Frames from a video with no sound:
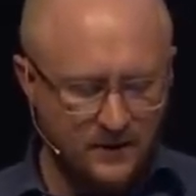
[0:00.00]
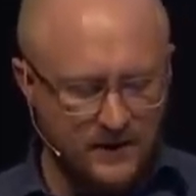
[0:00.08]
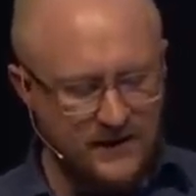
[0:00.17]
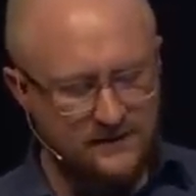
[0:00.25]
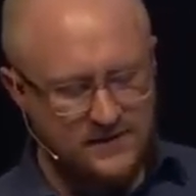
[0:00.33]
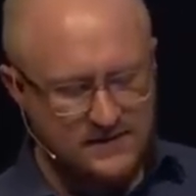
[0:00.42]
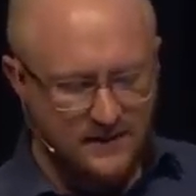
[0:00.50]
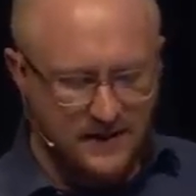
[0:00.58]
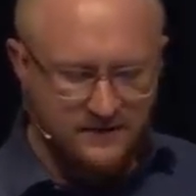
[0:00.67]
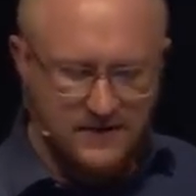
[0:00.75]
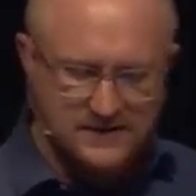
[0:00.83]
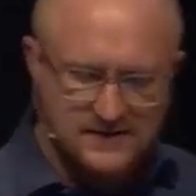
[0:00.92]
want to give you some
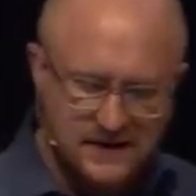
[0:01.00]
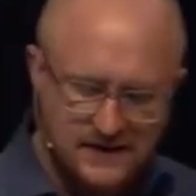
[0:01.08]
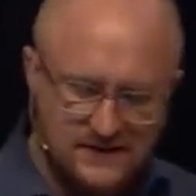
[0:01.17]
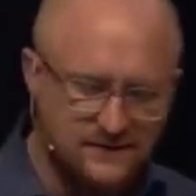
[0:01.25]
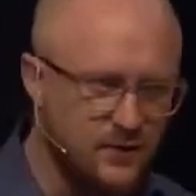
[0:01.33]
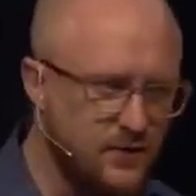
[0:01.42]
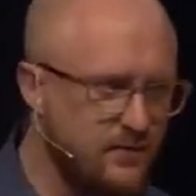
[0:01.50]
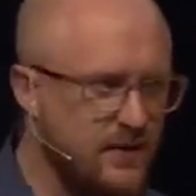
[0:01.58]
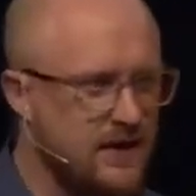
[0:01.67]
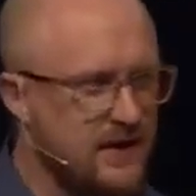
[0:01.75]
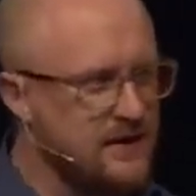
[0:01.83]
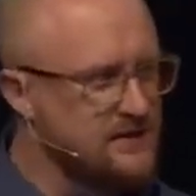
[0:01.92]
evidence that it's for the
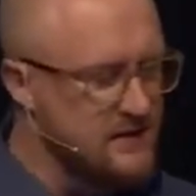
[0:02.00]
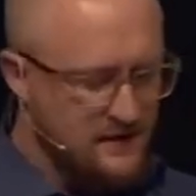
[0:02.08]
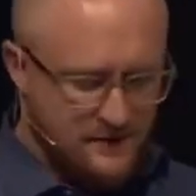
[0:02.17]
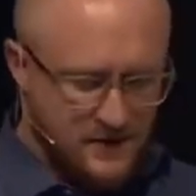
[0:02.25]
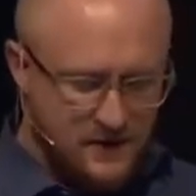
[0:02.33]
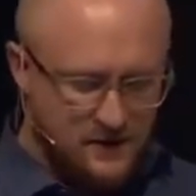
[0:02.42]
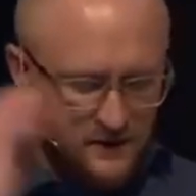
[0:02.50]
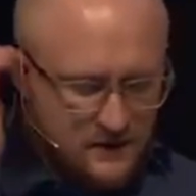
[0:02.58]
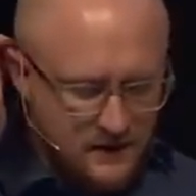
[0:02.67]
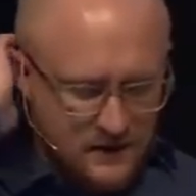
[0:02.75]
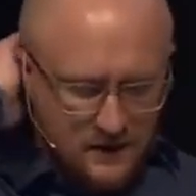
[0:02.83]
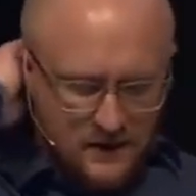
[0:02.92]
body and it's not for you.
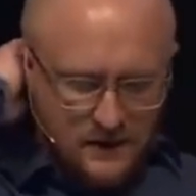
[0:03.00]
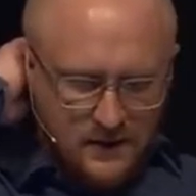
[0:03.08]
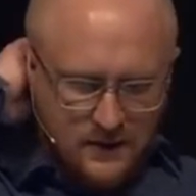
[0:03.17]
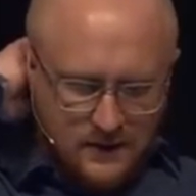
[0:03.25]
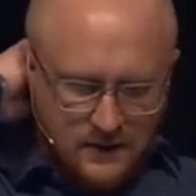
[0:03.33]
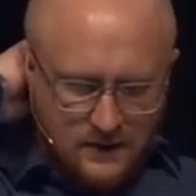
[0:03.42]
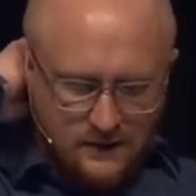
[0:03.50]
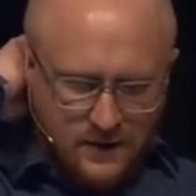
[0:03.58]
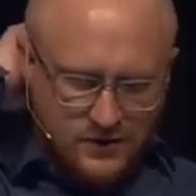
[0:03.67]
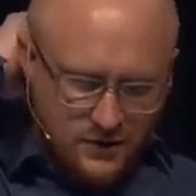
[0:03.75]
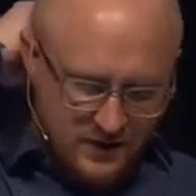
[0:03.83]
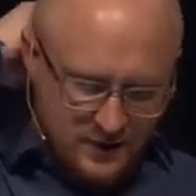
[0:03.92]

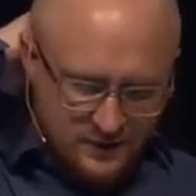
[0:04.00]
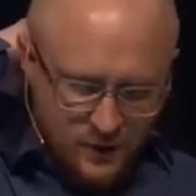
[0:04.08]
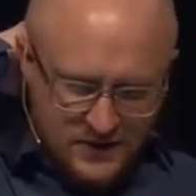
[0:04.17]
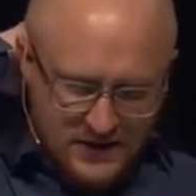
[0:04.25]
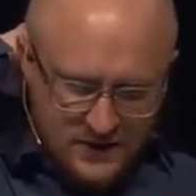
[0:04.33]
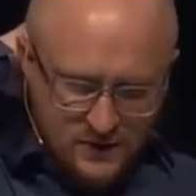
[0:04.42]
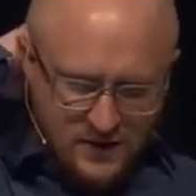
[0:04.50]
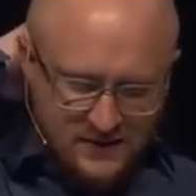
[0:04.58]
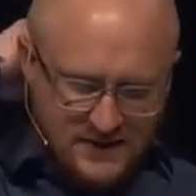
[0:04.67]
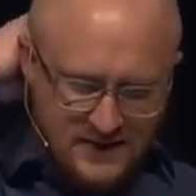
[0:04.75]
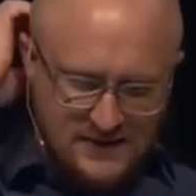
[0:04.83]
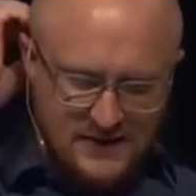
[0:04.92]
1 Corinthians 14
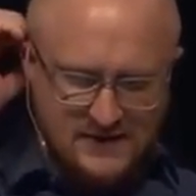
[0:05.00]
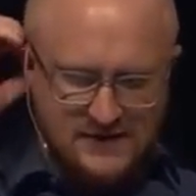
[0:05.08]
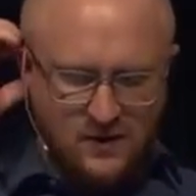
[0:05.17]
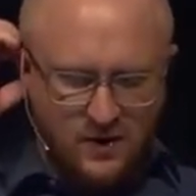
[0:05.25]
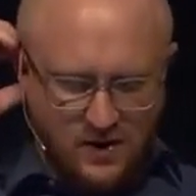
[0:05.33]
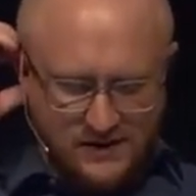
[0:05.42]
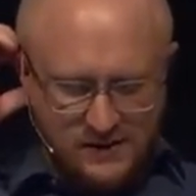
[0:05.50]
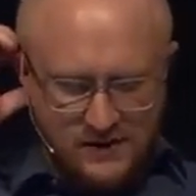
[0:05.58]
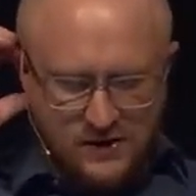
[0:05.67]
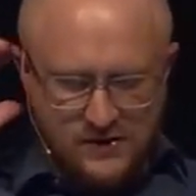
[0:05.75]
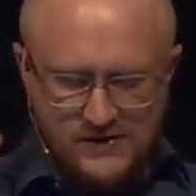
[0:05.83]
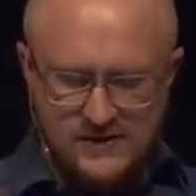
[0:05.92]
12 says this So also
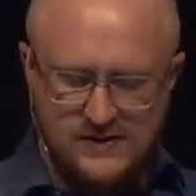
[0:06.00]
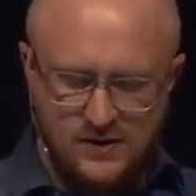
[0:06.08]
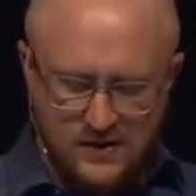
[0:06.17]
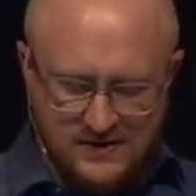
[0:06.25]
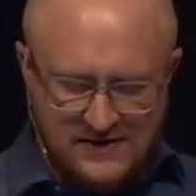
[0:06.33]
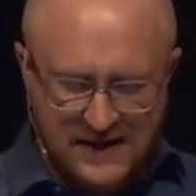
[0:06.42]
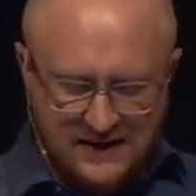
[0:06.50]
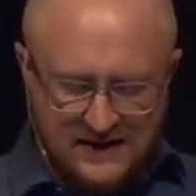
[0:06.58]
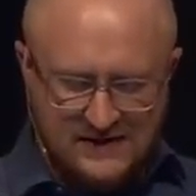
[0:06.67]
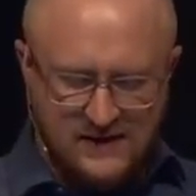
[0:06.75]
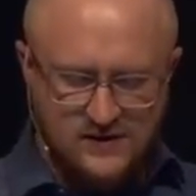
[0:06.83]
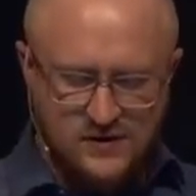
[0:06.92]
you, since you are
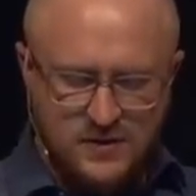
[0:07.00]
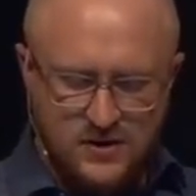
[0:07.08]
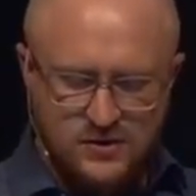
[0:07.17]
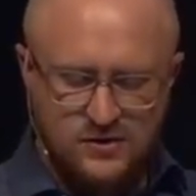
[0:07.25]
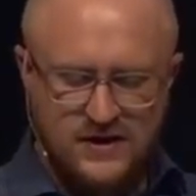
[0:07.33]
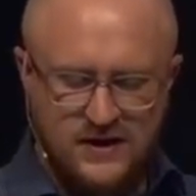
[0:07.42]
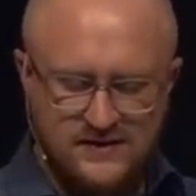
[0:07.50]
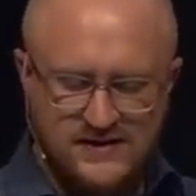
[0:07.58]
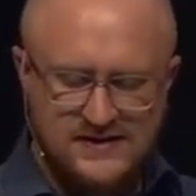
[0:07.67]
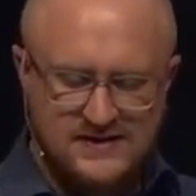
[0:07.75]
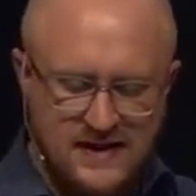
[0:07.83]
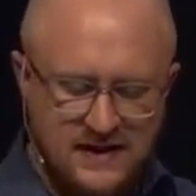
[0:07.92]
zealous of spiritual
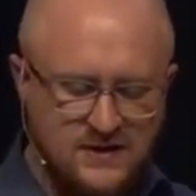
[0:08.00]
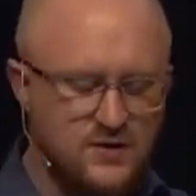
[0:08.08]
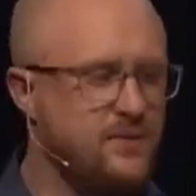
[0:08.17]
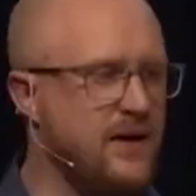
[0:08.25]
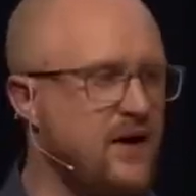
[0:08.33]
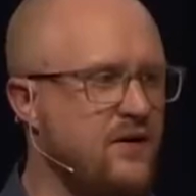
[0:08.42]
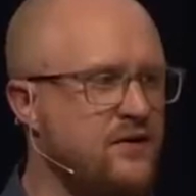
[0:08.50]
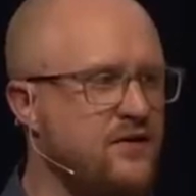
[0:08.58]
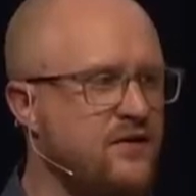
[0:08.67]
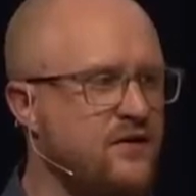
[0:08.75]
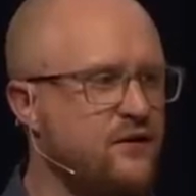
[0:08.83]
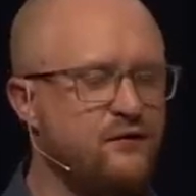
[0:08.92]
gifts, seek to abound
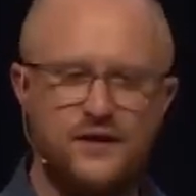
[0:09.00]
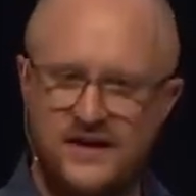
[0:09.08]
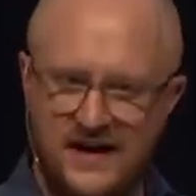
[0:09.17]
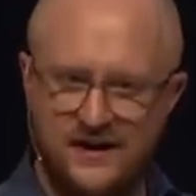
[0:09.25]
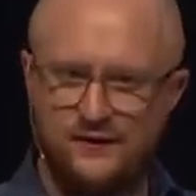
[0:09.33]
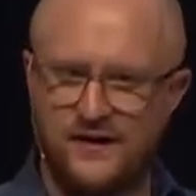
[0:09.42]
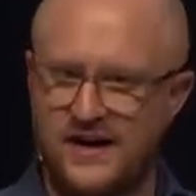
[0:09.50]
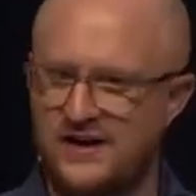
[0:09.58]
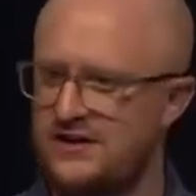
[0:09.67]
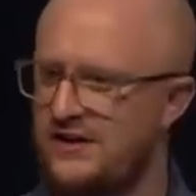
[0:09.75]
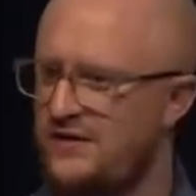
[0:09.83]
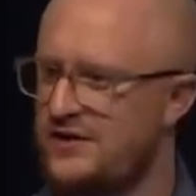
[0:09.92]
for the
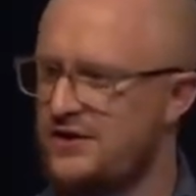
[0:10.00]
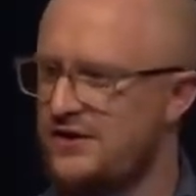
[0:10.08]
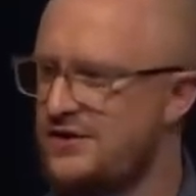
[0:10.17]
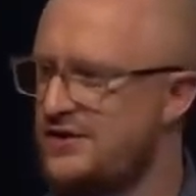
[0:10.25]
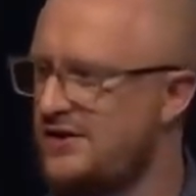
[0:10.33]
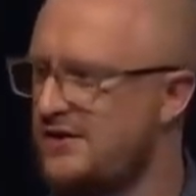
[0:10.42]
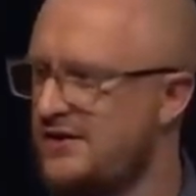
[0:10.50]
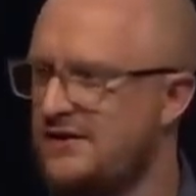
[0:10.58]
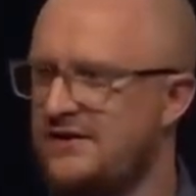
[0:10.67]
edification of the church.